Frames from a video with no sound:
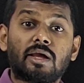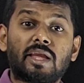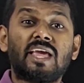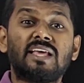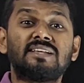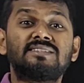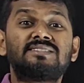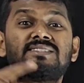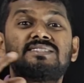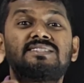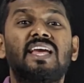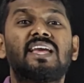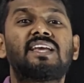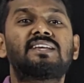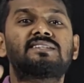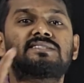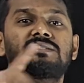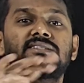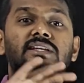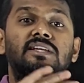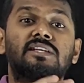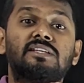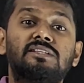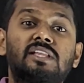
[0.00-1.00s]
case
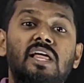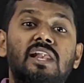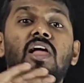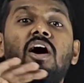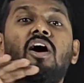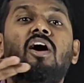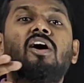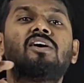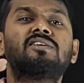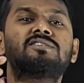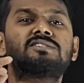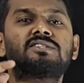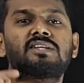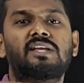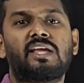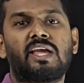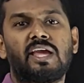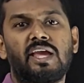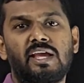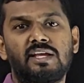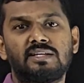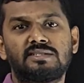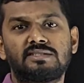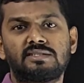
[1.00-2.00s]
6, the last
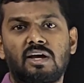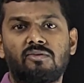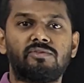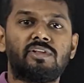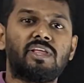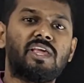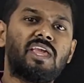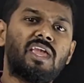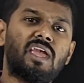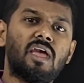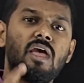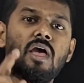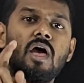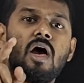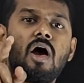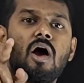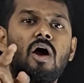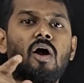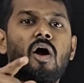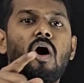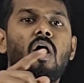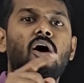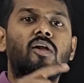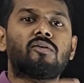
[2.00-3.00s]
case of the
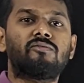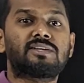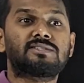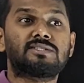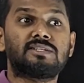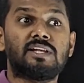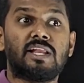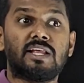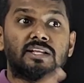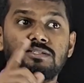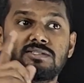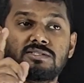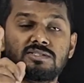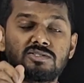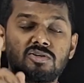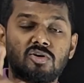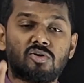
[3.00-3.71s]
convex lens.